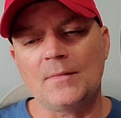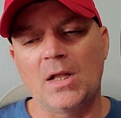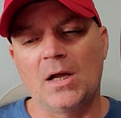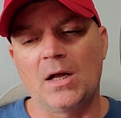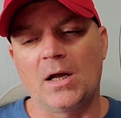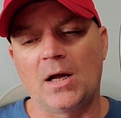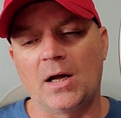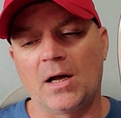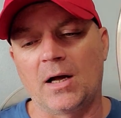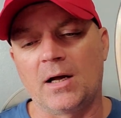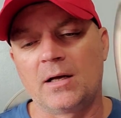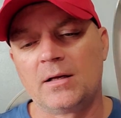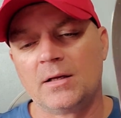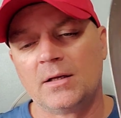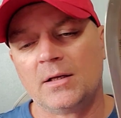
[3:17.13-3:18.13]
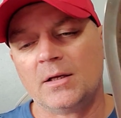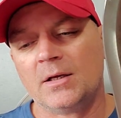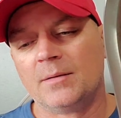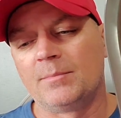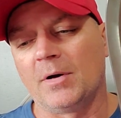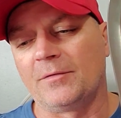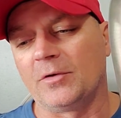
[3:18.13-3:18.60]
Uh,
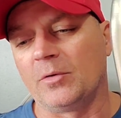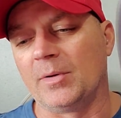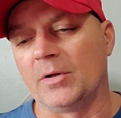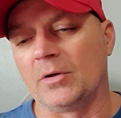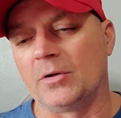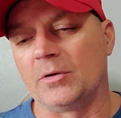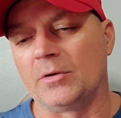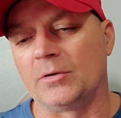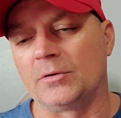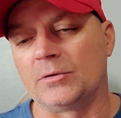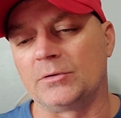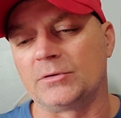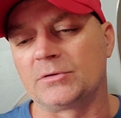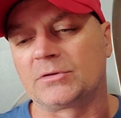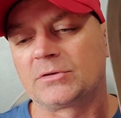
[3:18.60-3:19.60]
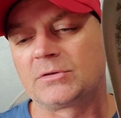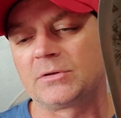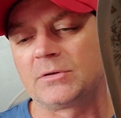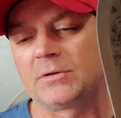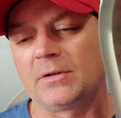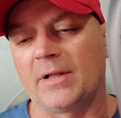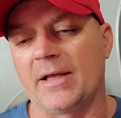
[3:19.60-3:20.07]
Buffalo Bills
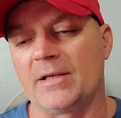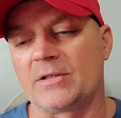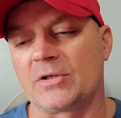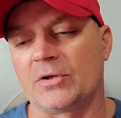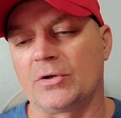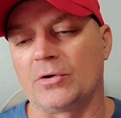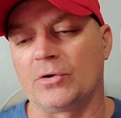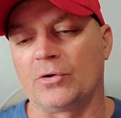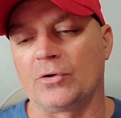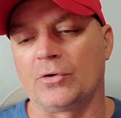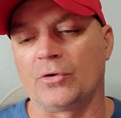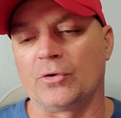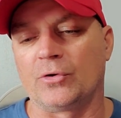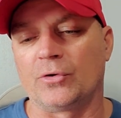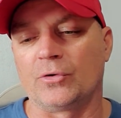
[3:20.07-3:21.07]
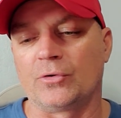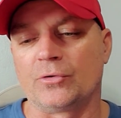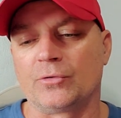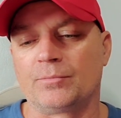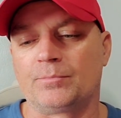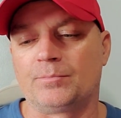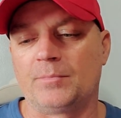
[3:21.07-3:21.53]

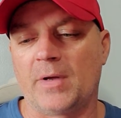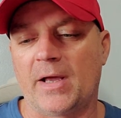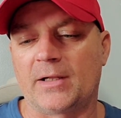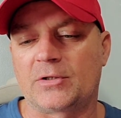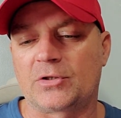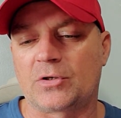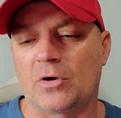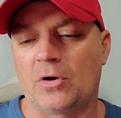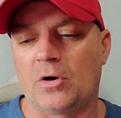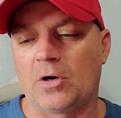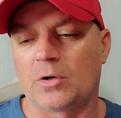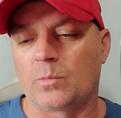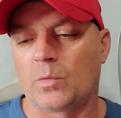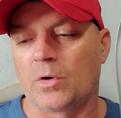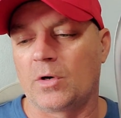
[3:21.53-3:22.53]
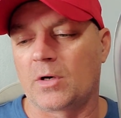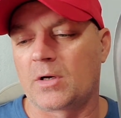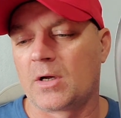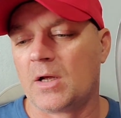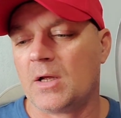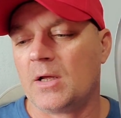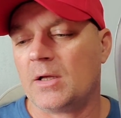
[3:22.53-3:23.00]
laser etched
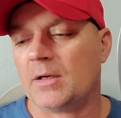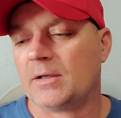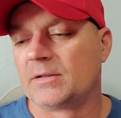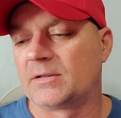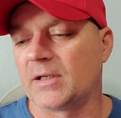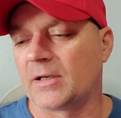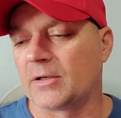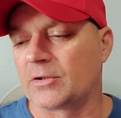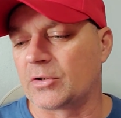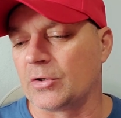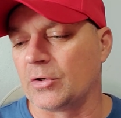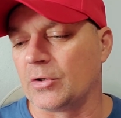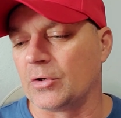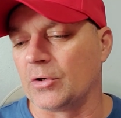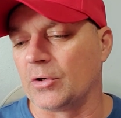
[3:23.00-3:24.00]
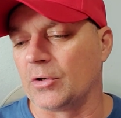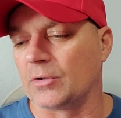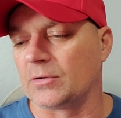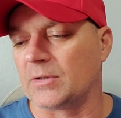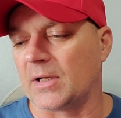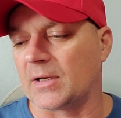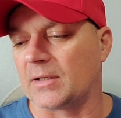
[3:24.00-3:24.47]
artwork, signature,
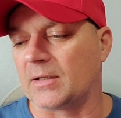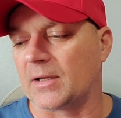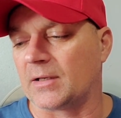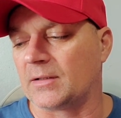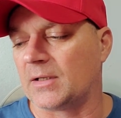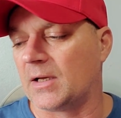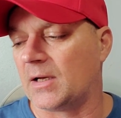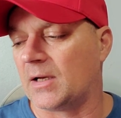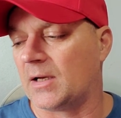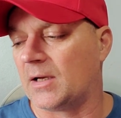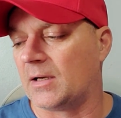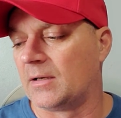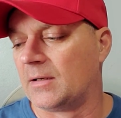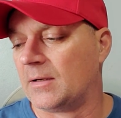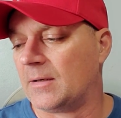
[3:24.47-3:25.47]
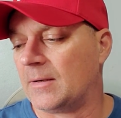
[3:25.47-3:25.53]
da da da da da.